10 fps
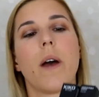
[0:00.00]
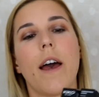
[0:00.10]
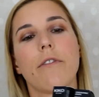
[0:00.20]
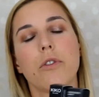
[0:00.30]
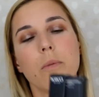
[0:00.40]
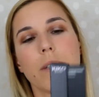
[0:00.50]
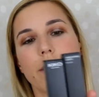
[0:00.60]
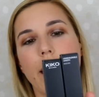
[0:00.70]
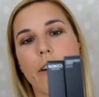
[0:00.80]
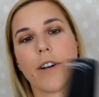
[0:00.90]
have two
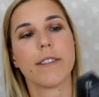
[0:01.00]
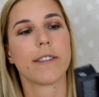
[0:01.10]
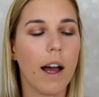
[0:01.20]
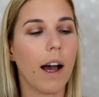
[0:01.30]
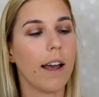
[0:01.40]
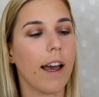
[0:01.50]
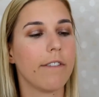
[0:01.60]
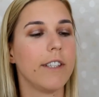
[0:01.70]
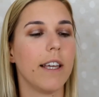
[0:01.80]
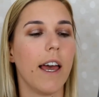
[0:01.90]
mascaras. I
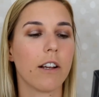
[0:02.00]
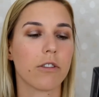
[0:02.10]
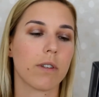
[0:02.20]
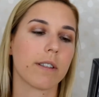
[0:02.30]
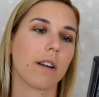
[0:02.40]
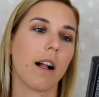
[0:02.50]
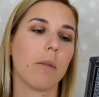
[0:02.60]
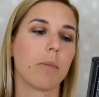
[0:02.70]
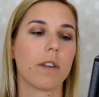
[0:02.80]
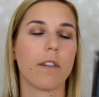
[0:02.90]
have the Extra Sculpt